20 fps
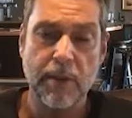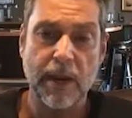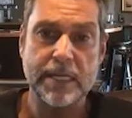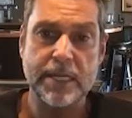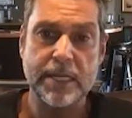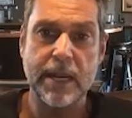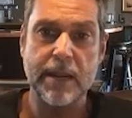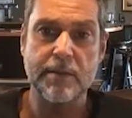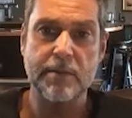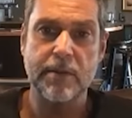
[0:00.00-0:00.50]

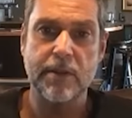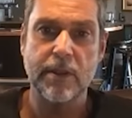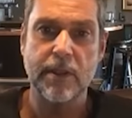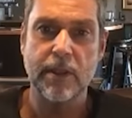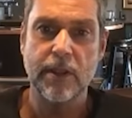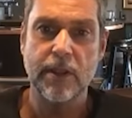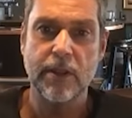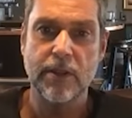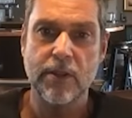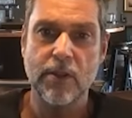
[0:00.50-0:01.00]
But I did it
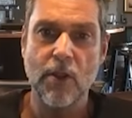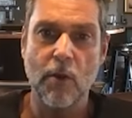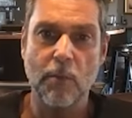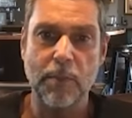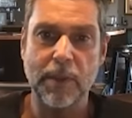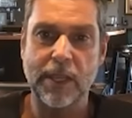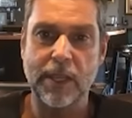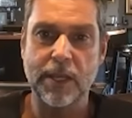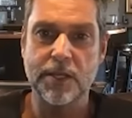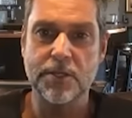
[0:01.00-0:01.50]

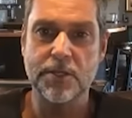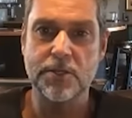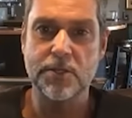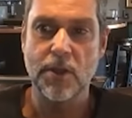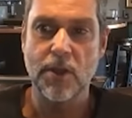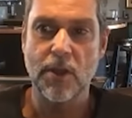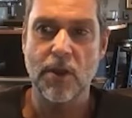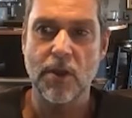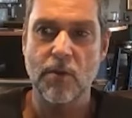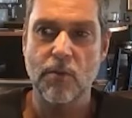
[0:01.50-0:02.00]
not
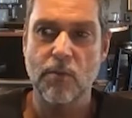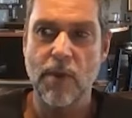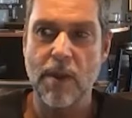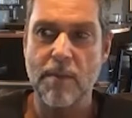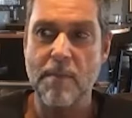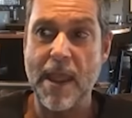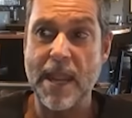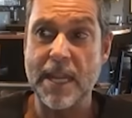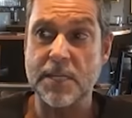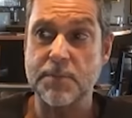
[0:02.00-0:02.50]
because
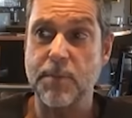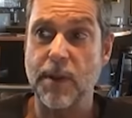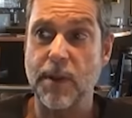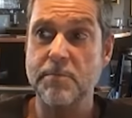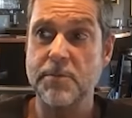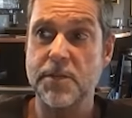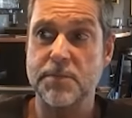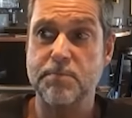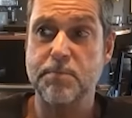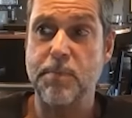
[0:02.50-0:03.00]
we're mates,
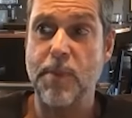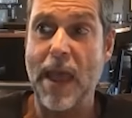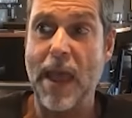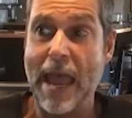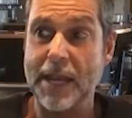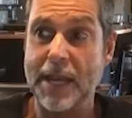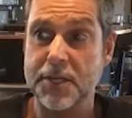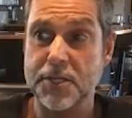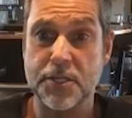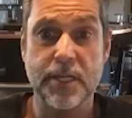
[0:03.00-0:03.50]
but I'm just
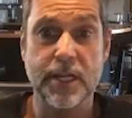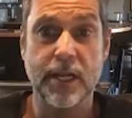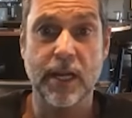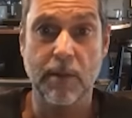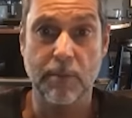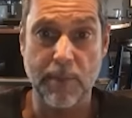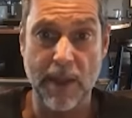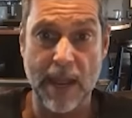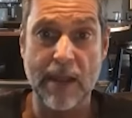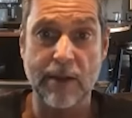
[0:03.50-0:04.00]

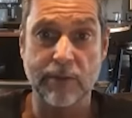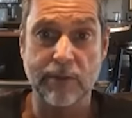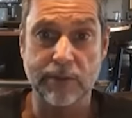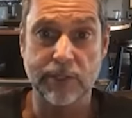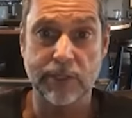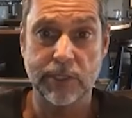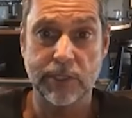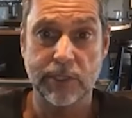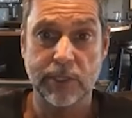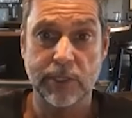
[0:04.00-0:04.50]
passionate
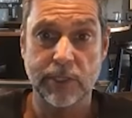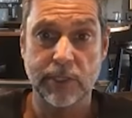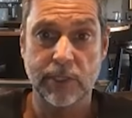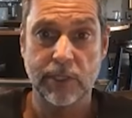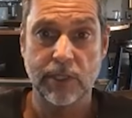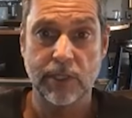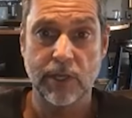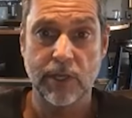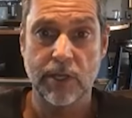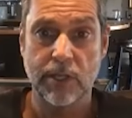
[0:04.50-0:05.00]
about
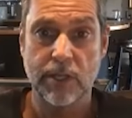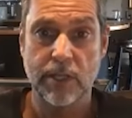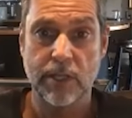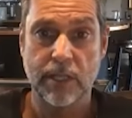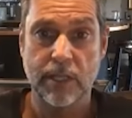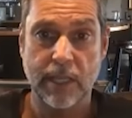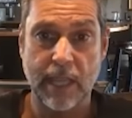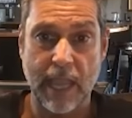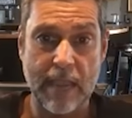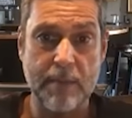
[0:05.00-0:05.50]

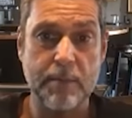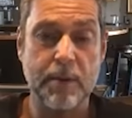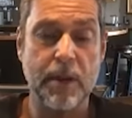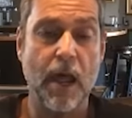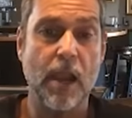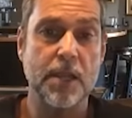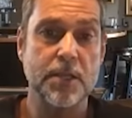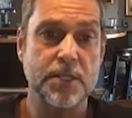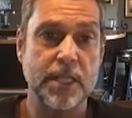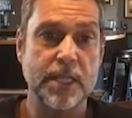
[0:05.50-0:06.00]

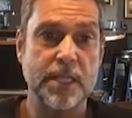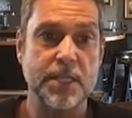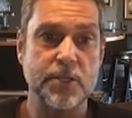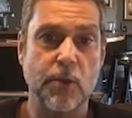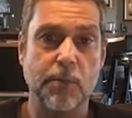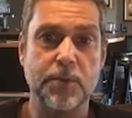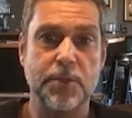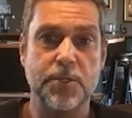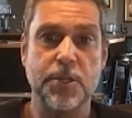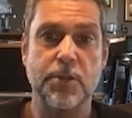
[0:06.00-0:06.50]
Cayman Islands and
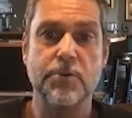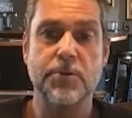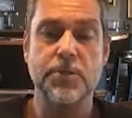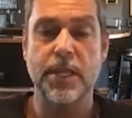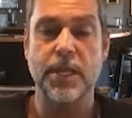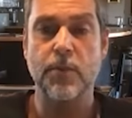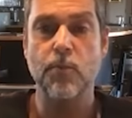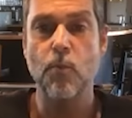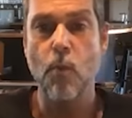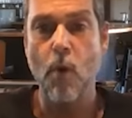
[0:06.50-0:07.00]
this
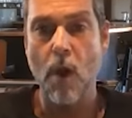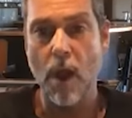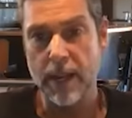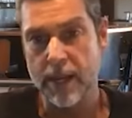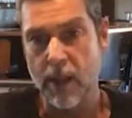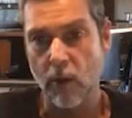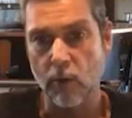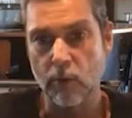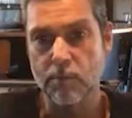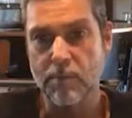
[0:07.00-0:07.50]
opportunity and
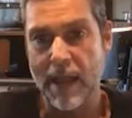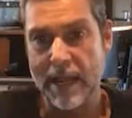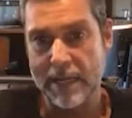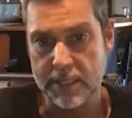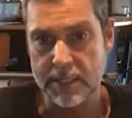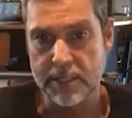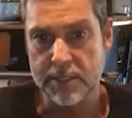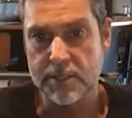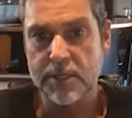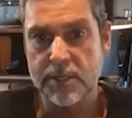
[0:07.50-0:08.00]
why gold
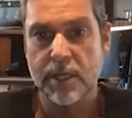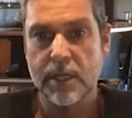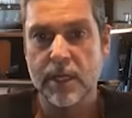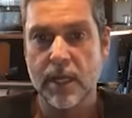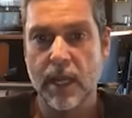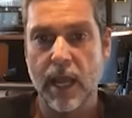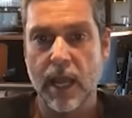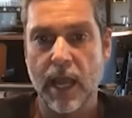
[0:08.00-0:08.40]
matters